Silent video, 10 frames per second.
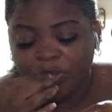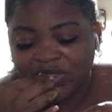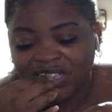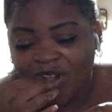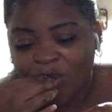
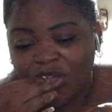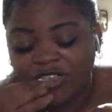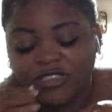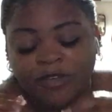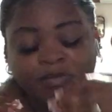There's
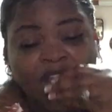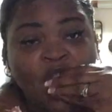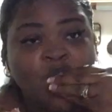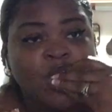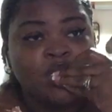always something
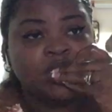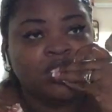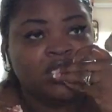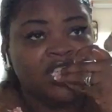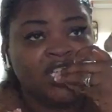
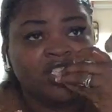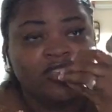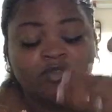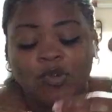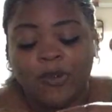
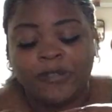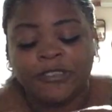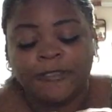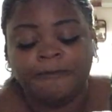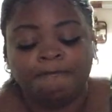negative going
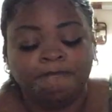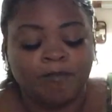on.